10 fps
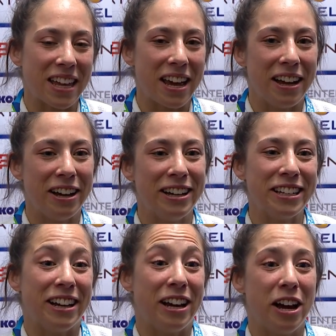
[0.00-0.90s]
Uh,
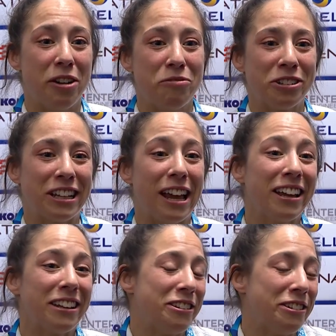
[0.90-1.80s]
yeah, I would
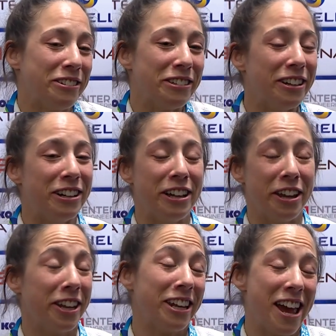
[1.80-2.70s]
like uh,
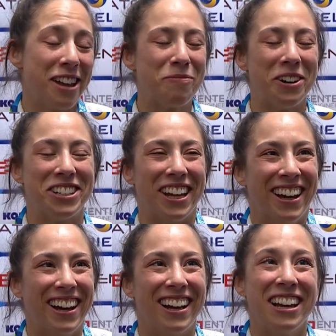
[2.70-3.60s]
another end, but
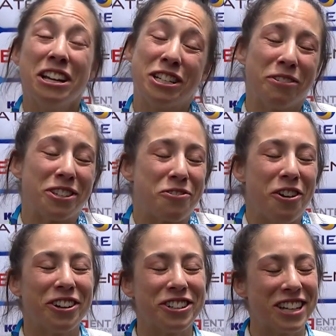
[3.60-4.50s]
she was
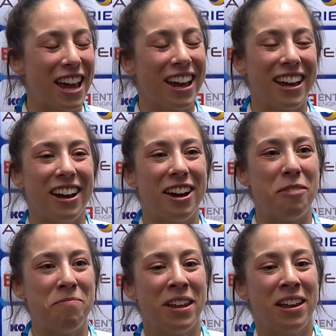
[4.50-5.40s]
stronger today.
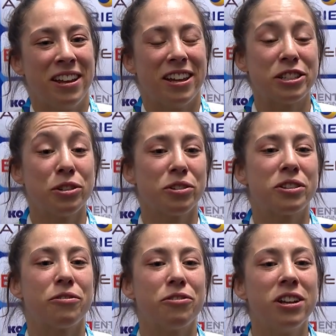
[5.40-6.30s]
Um, yeah, she
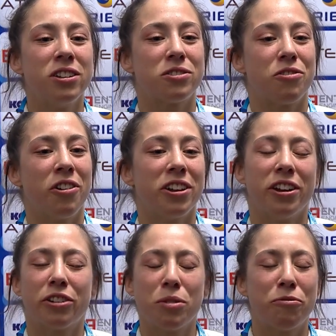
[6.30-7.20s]
was really strong in
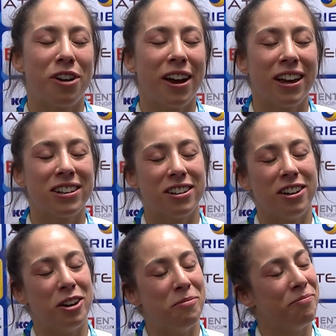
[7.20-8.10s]
her grip fight.
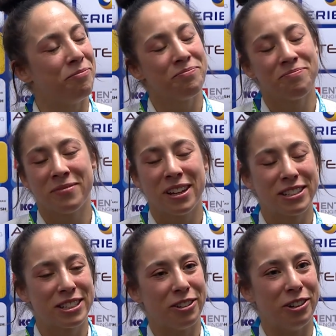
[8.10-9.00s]
Um,
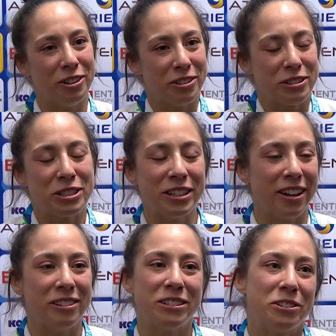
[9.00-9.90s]
so
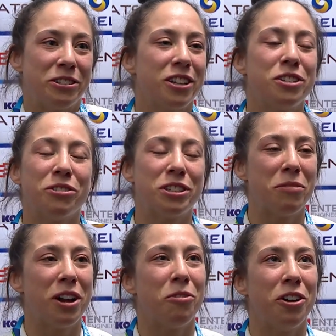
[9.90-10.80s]
yeah, today she was the
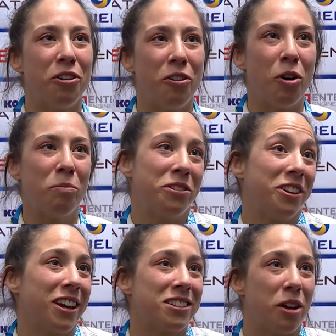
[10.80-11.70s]
better one. Hope the
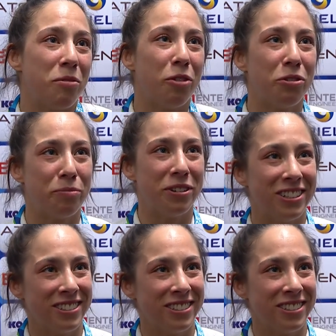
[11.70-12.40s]
next time I will be.